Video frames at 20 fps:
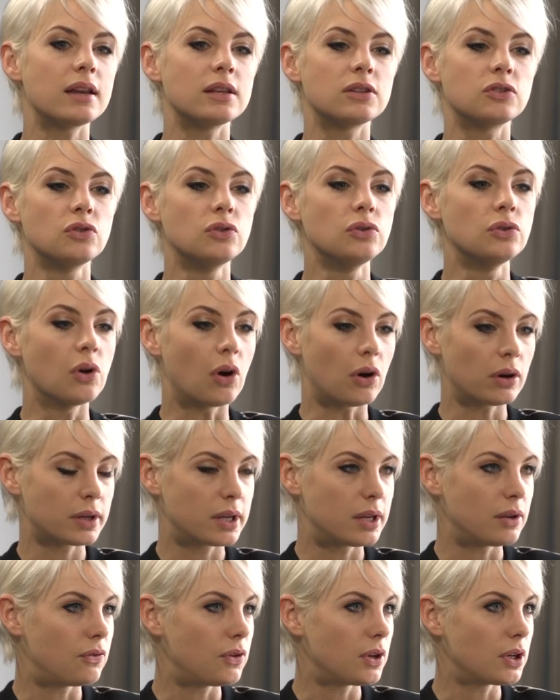and is not
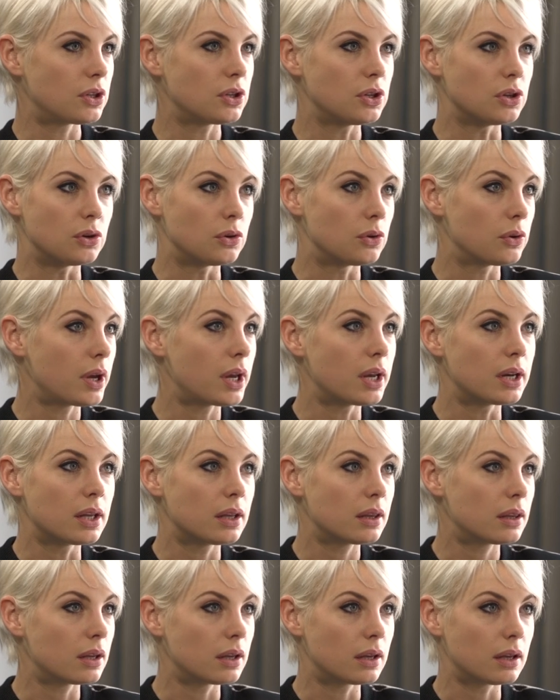giving you
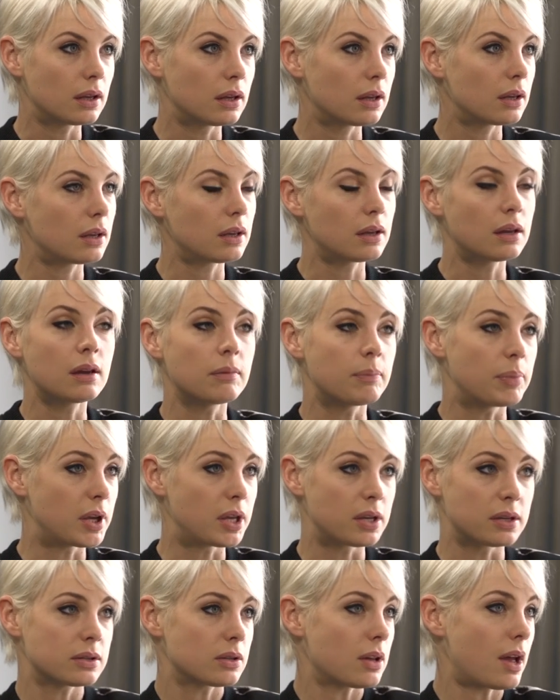anything,
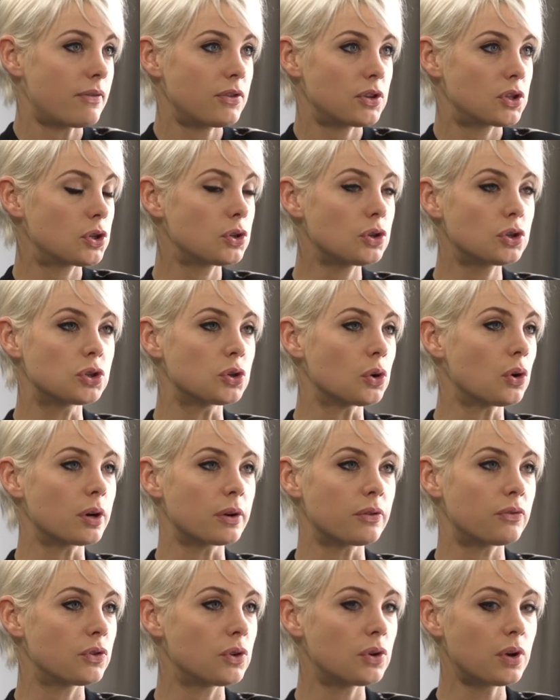because life is too short.
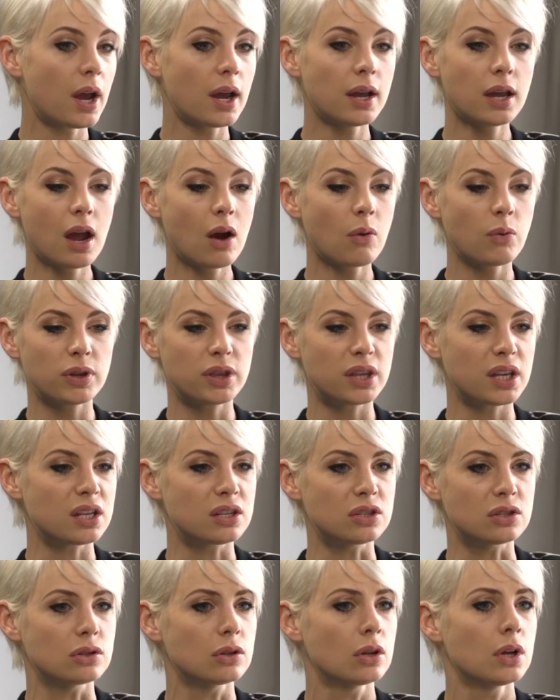If you hang out with
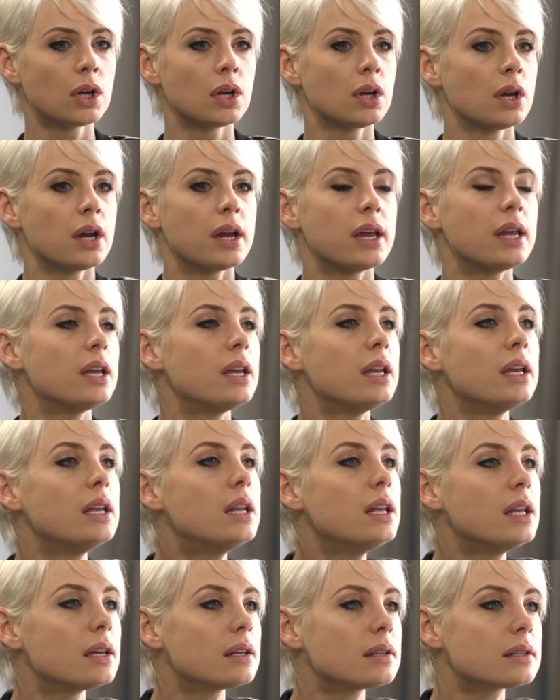these
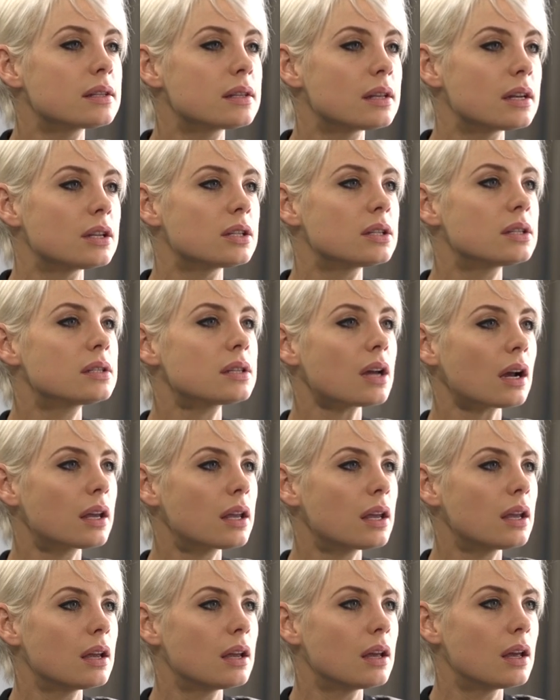idiots that are
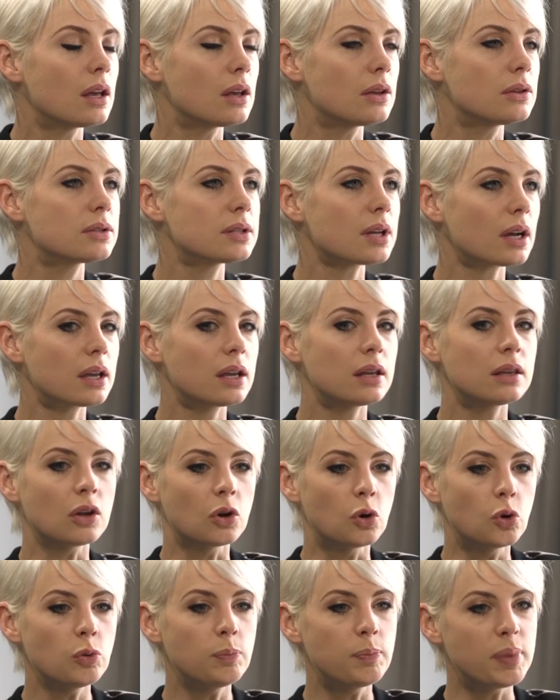sucking the
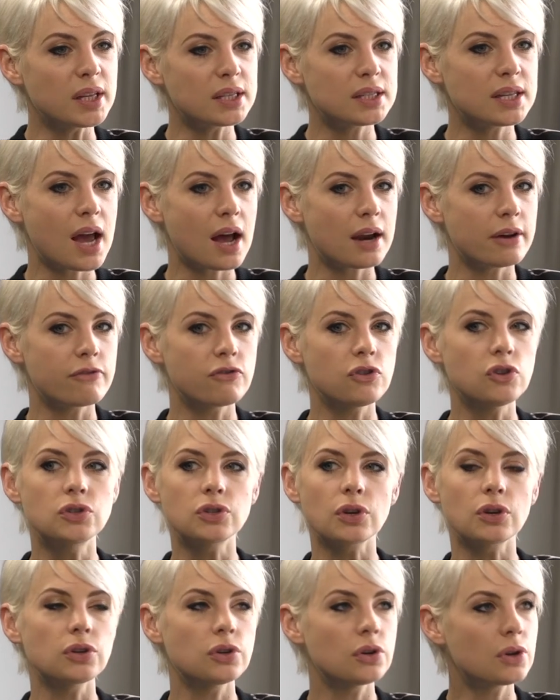good bits out of you
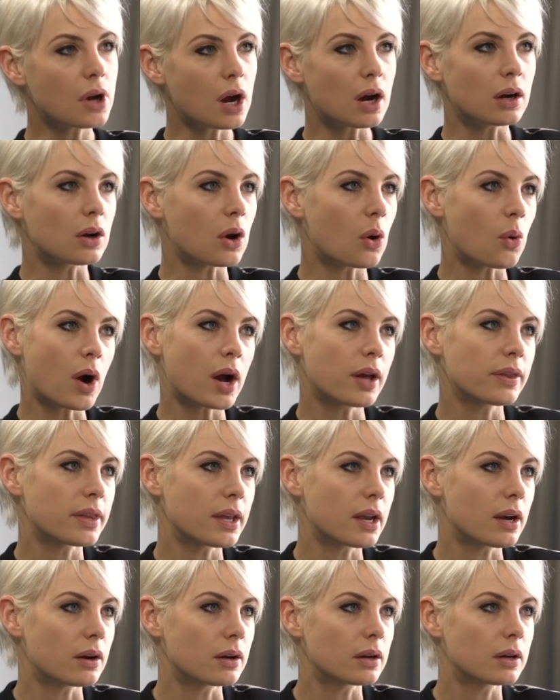so you can't go out
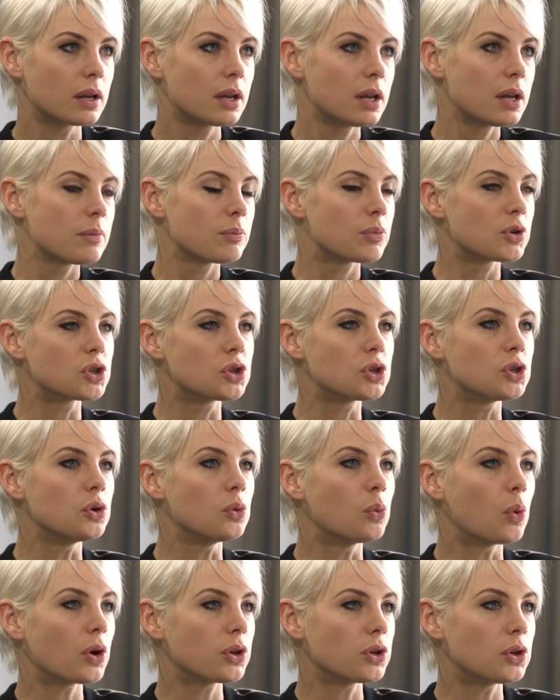there and pursue
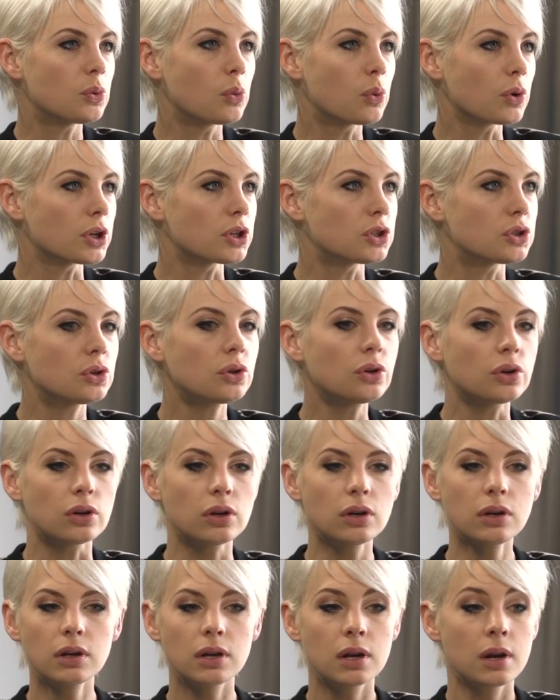what you want to
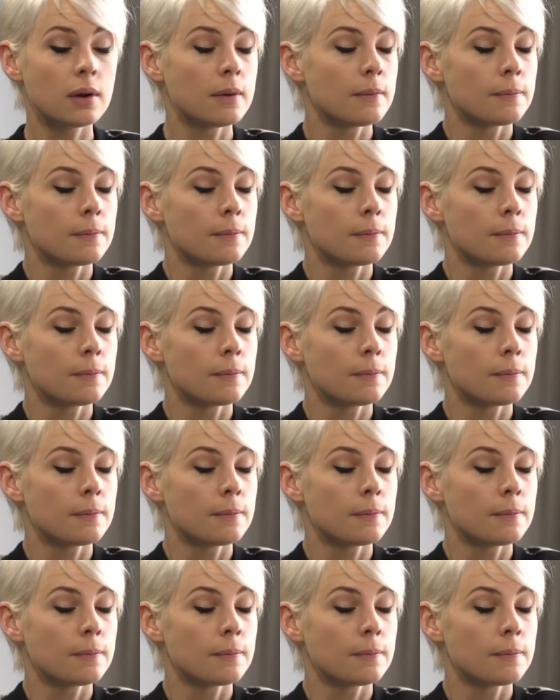do,